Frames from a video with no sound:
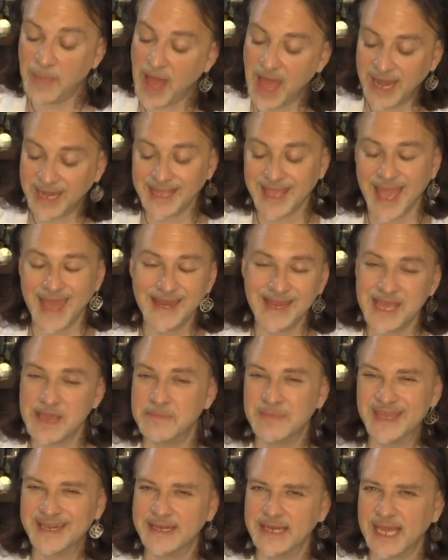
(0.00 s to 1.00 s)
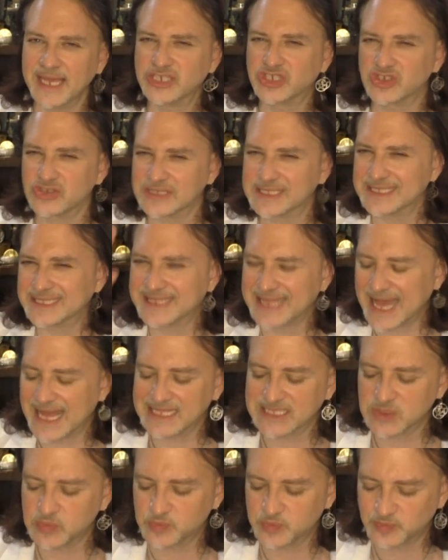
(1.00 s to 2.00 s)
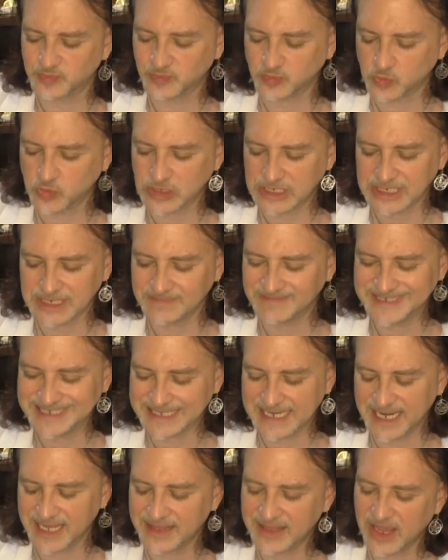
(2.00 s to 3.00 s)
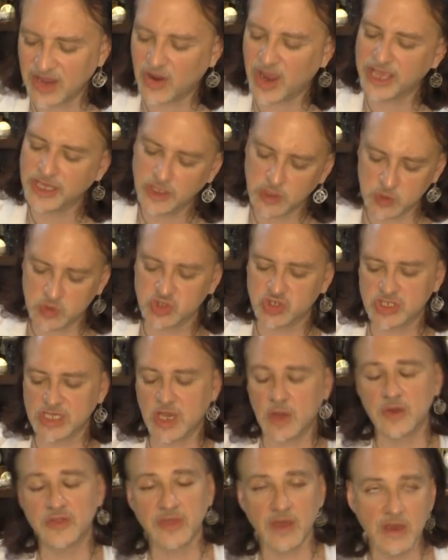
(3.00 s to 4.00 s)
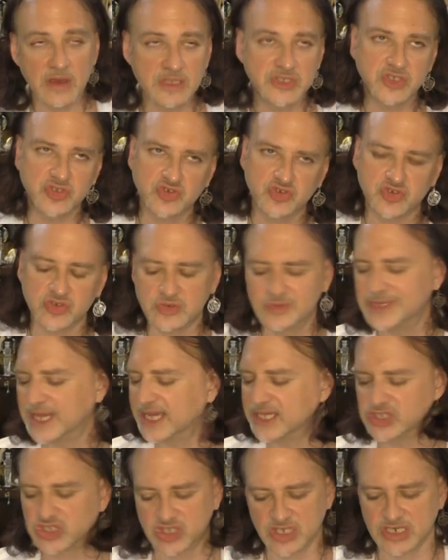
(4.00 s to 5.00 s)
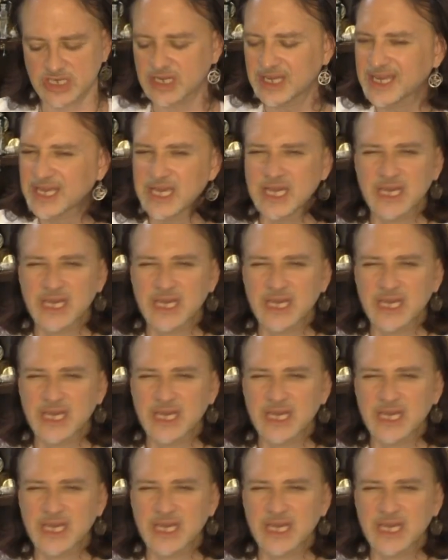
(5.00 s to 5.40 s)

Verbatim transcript: But get him in nature. See, that's what I'm getting there. I usually go with, oh, it's your true nature.